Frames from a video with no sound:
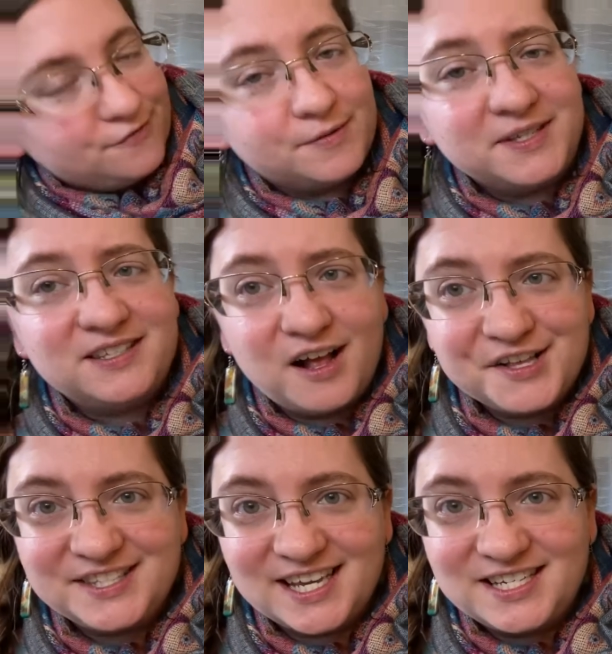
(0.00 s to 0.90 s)
from
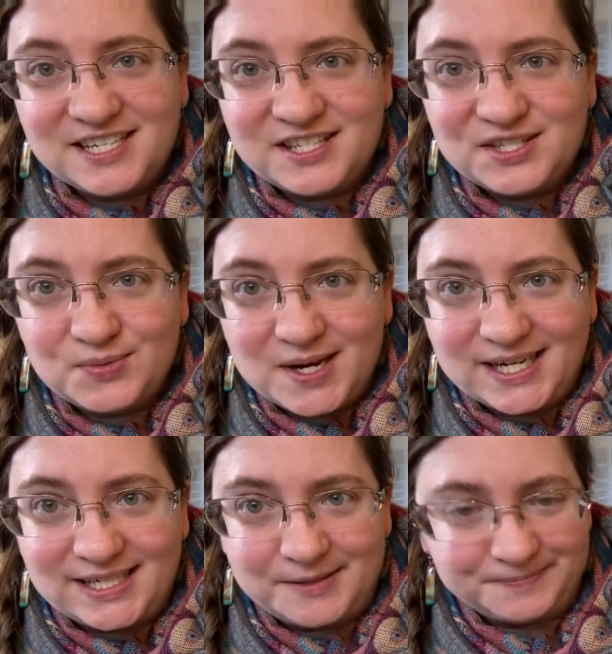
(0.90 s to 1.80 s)
Salsa to
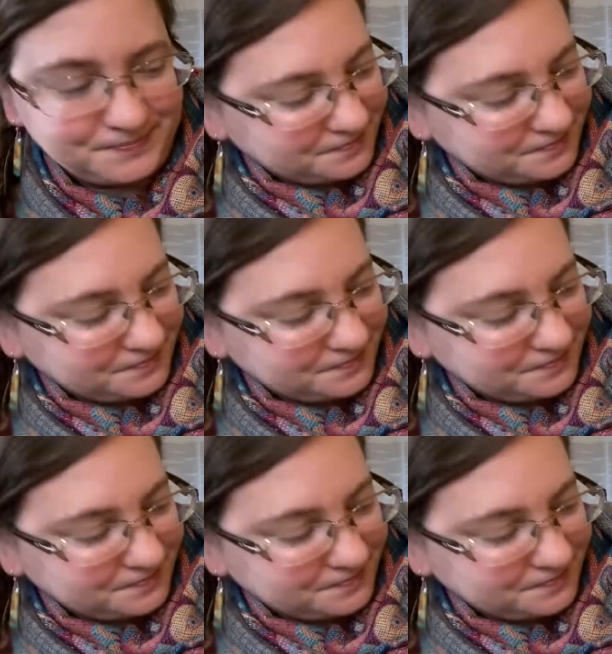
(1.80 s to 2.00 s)
Swing.